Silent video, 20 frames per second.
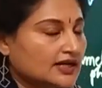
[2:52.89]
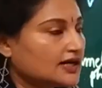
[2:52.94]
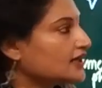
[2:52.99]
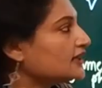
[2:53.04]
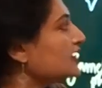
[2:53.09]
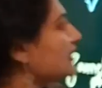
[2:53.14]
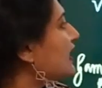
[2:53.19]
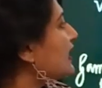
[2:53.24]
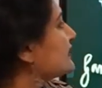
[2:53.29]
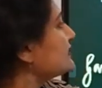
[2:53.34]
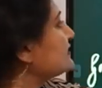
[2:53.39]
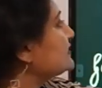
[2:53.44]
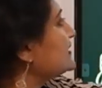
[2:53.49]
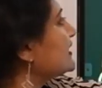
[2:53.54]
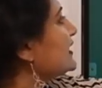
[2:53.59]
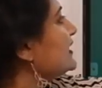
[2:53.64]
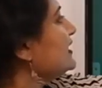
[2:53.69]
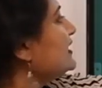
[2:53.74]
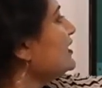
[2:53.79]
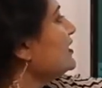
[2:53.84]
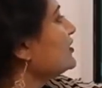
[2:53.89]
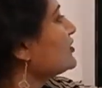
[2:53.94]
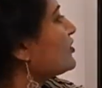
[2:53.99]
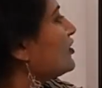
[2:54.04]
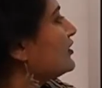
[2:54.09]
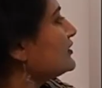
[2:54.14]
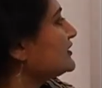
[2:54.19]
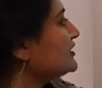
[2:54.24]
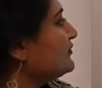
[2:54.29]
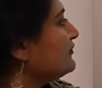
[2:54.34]
a large cell
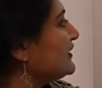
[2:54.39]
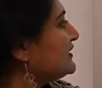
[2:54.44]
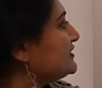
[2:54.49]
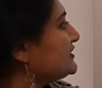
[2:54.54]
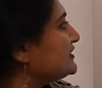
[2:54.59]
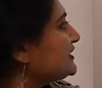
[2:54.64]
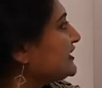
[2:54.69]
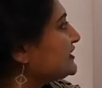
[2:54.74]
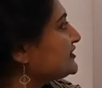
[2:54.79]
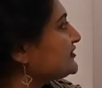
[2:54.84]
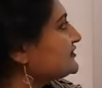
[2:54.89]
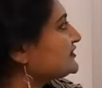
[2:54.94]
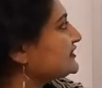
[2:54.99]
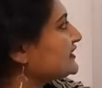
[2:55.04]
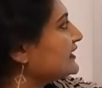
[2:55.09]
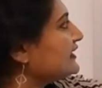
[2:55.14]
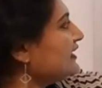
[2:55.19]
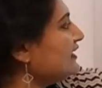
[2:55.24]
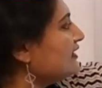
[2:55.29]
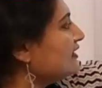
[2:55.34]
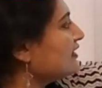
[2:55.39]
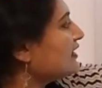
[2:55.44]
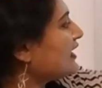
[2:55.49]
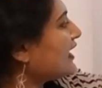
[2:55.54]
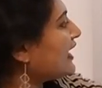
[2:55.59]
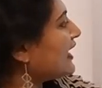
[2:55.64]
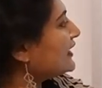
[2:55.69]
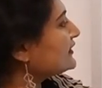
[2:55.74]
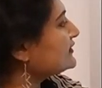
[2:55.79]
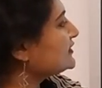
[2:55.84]
called the vegetative cell
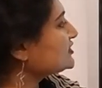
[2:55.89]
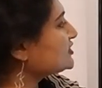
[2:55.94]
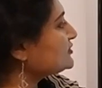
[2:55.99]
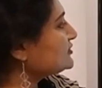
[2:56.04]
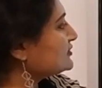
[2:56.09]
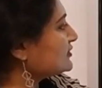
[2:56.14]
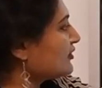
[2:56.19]
and the